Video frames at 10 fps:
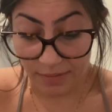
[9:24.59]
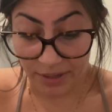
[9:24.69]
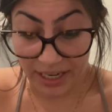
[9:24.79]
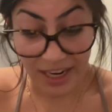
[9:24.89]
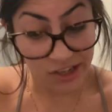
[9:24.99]

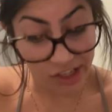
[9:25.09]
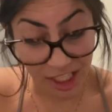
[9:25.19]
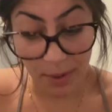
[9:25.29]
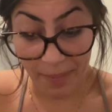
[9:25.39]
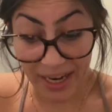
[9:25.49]
but I
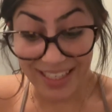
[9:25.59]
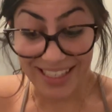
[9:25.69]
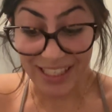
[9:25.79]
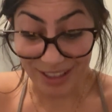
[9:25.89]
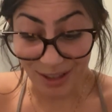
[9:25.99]
changed my mind
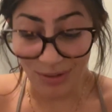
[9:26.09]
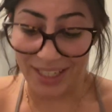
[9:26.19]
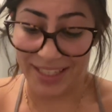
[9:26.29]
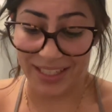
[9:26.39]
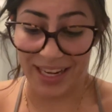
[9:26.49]
as soon
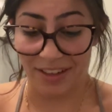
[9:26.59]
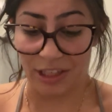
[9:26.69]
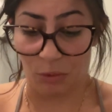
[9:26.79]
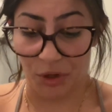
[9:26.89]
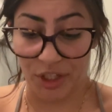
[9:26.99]
as the
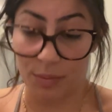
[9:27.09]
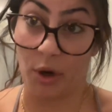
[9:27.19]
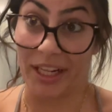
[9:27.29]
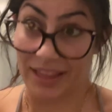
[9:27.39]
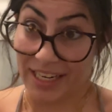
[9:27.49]
skeleton warriors
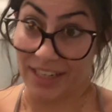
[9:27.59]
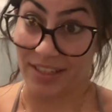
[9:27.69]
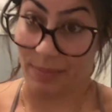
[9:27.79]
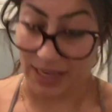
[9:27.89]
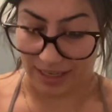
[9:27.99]
pointing theirs
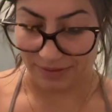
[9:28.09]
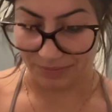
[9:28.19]
at me.